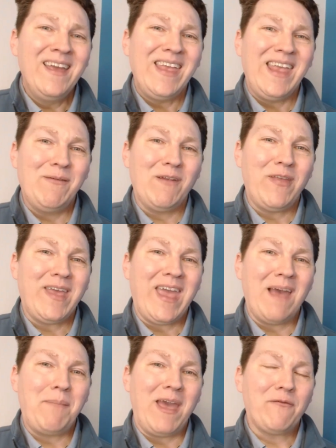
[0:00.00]
even if they
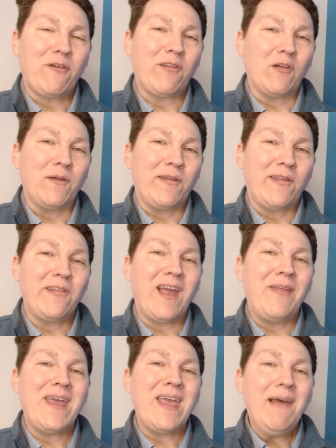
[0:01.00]
can't pay for services,
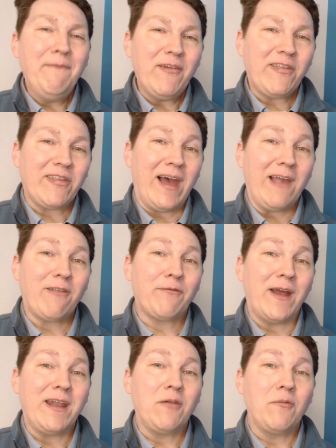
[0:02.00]
and they emphasize
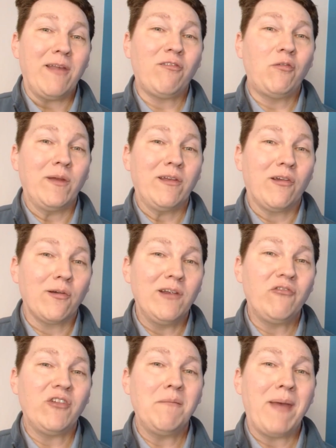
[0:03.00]
finding ways to
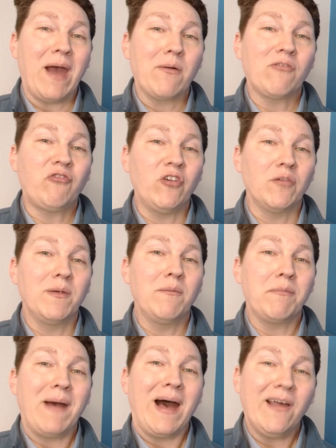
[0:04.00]
encourage and empower children
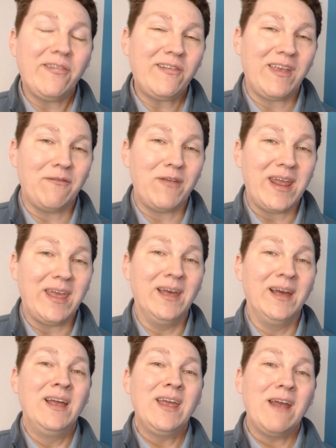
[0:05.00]
with positivity
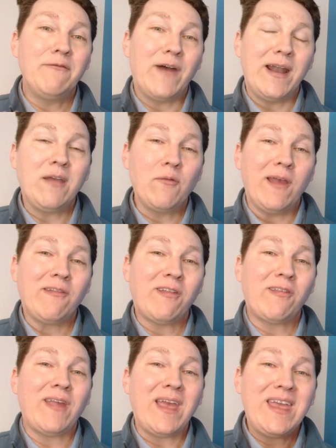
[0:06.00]
and finding ways to
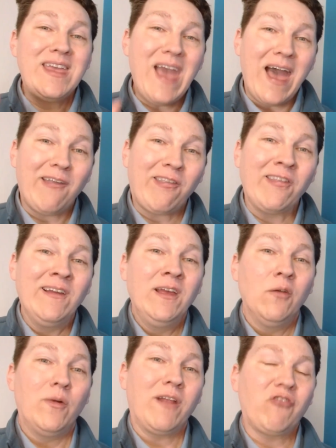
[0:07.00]
say yes
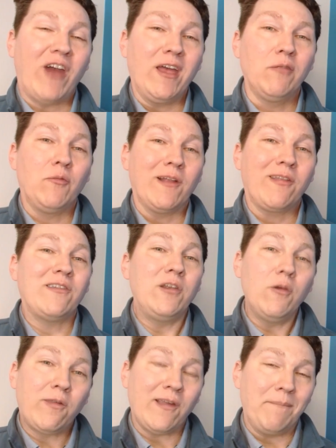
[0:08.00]
when a child wants to
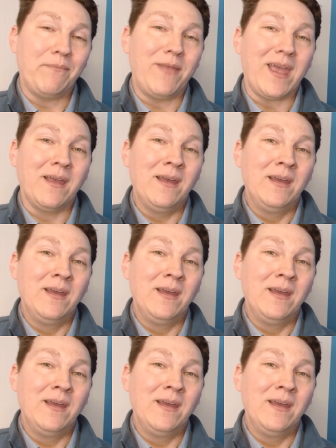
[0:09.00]
do something.